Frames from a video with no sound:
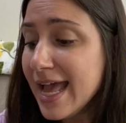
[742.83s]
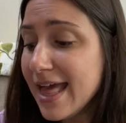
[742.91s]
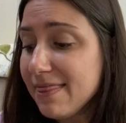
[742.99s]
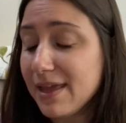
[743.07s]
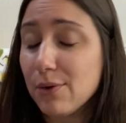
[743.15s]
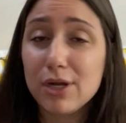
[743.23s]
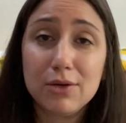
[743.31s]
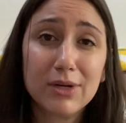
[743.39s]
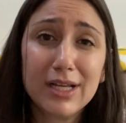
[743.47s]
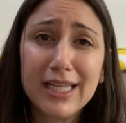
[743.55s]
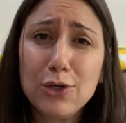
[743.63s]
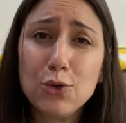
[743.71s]
They were in
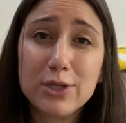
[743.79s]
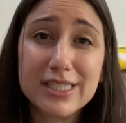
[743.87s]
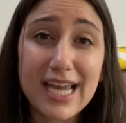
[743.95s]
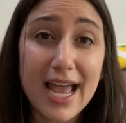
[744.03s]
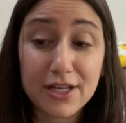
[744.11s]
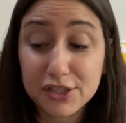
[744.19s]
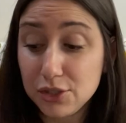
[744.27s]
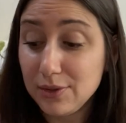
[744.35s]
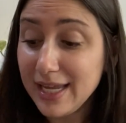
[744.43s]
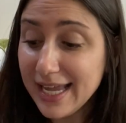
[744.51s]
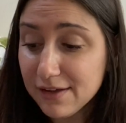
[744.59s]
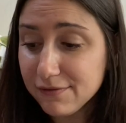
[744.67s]
really cool styles you
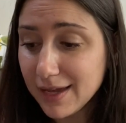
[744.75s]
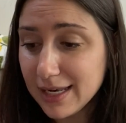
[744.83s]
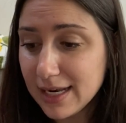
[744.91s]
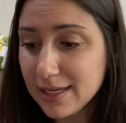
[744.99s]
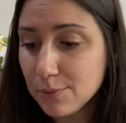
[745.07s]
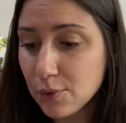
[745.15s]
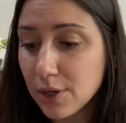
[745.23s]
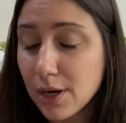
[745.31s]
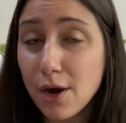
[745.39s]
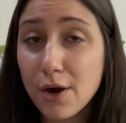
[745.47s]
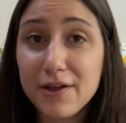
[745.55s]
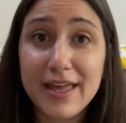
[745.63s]
can't find
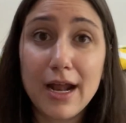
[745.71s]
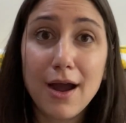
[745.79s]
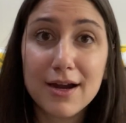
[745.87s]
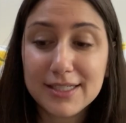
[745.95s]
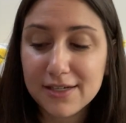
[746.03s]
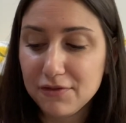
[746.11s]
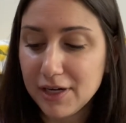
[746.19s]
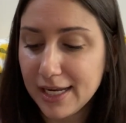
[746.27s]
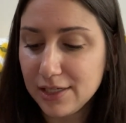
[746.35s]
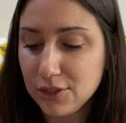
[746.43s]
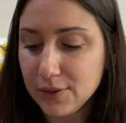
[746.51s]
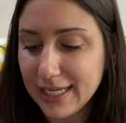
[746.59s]
anymore or that are different
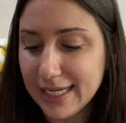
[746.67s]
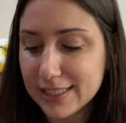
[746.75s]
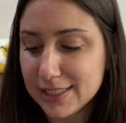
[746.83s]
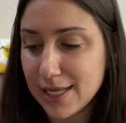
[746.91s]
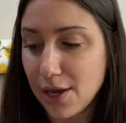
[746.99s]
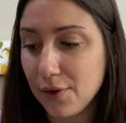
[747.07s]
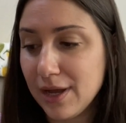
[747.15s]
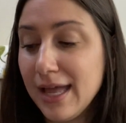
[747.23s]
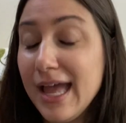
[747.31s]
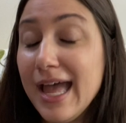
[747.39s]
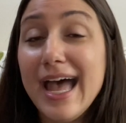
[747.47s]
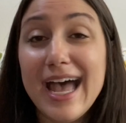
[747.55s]
and unique. So
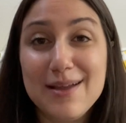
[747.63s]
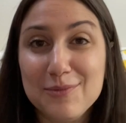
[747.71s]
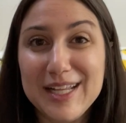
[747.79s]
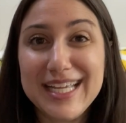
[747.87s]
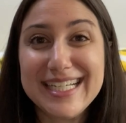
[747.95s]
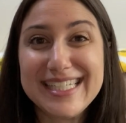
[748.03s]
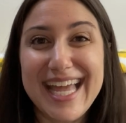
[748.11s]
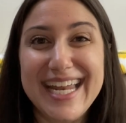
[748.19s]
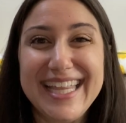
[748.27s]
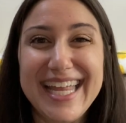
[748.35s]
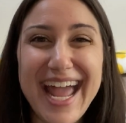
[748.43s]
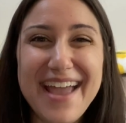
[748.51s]
I'm really
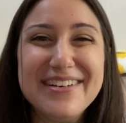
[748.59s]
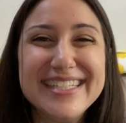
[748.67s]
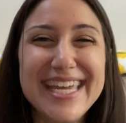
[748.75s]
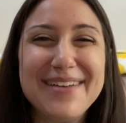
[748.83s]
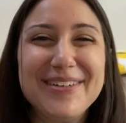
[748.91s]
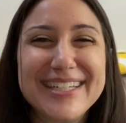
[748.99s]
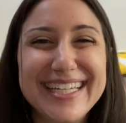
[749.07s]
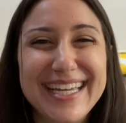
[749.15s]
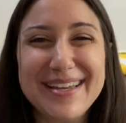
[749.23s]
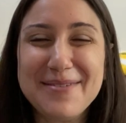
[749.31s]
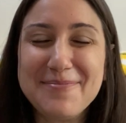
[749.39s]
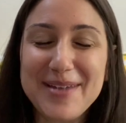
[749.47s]
excited that I was able
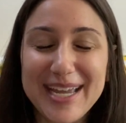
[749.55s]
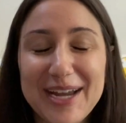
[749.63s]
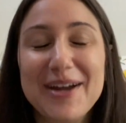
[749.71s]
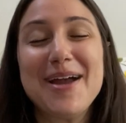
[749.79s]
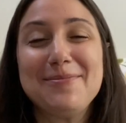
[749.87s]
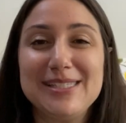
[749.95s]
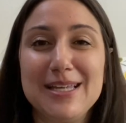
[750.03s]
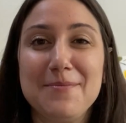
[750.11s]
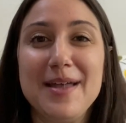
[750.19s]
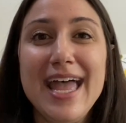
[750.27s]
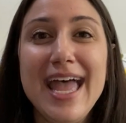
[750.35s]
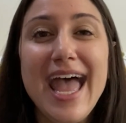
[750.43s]
to pick her up
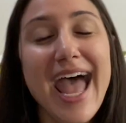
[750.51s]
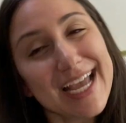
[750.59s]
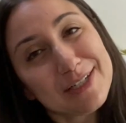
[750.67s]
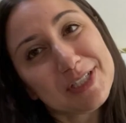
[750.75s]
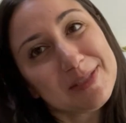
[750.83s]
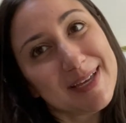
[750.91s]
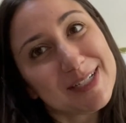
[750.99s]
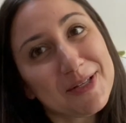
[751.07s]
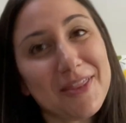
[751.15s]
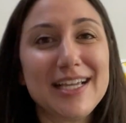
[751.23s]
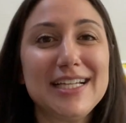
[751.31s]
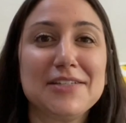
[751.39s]
some extra
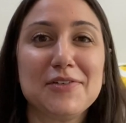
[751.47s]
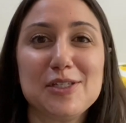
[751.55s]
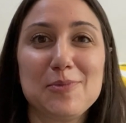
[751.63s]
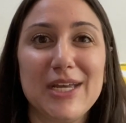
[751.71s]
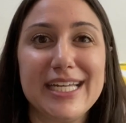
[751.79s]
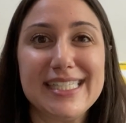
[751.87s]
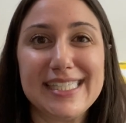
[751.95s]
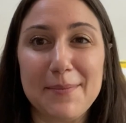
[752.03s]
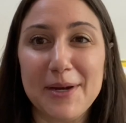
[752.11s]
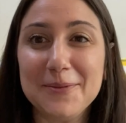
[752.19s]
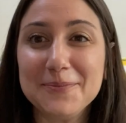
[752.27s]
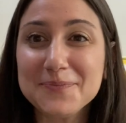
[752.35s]
special things for spring and
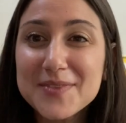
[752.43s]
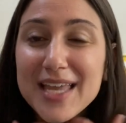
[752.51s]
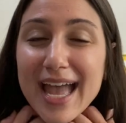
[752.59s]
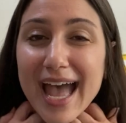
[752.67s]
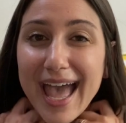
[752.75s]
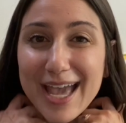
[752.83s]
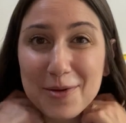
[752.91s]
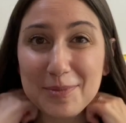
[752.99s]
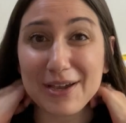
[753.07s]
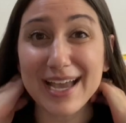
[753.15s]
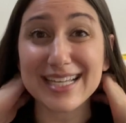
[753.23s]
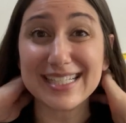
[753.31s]
summer. I hope
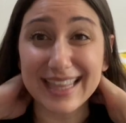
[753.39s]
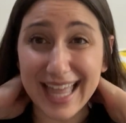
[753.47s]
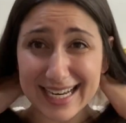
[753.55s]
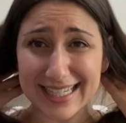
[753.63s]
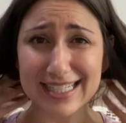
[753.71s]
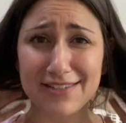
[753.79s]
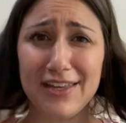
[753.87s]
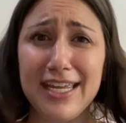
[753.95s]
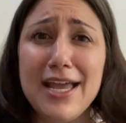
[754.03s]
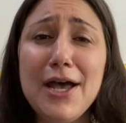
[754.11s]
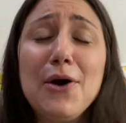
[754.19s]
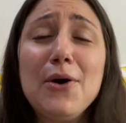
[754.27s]
you guys liked this
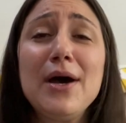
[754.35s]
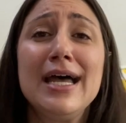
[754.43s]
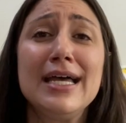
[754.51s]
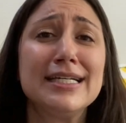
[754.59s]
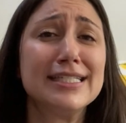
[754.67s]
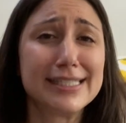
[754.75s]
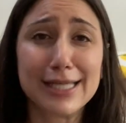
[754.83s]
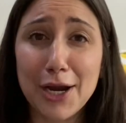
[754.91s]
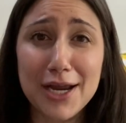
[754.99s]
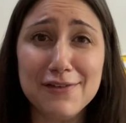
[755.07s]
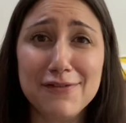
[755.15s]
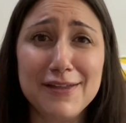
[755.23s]
video.
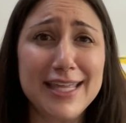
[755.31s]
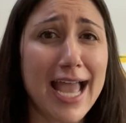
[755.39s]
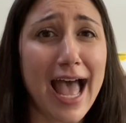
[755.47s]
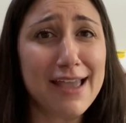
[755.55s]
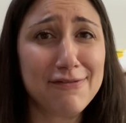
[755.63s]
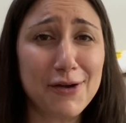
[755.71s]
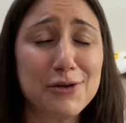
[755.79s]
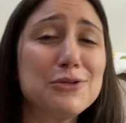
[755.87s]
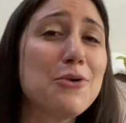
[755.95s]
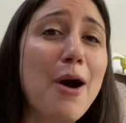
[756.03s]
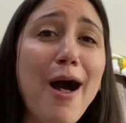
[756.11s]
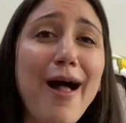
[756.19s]
Sorry for the iPhone
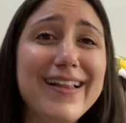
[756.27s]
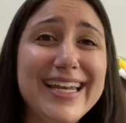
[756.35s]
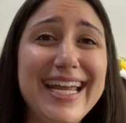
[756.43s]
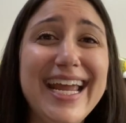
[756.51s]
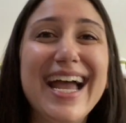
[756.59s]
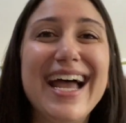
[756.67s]
quality.